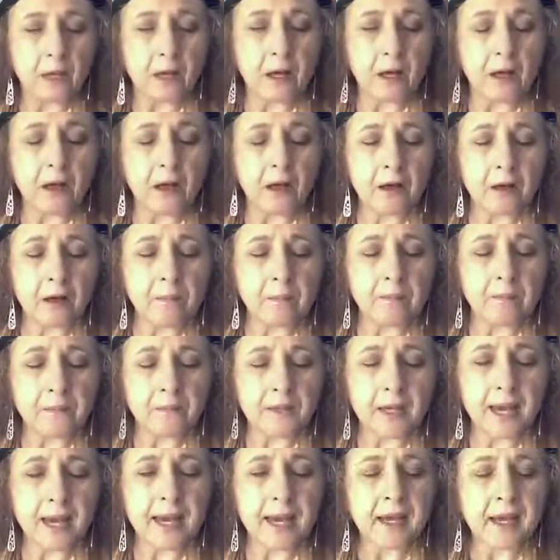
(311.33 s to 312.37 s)

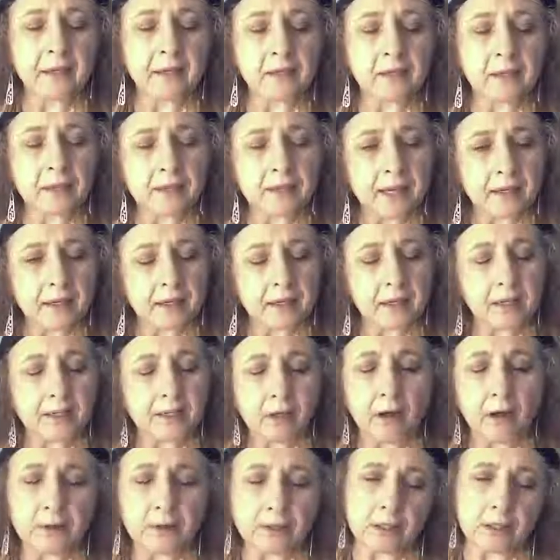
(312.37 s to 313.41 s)
And that is
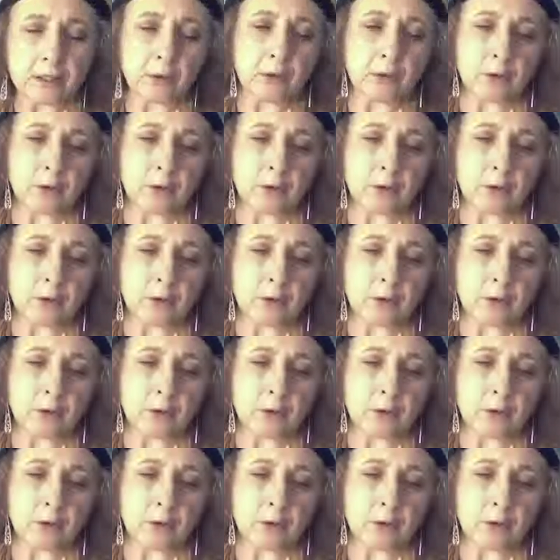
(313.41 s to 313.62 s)
also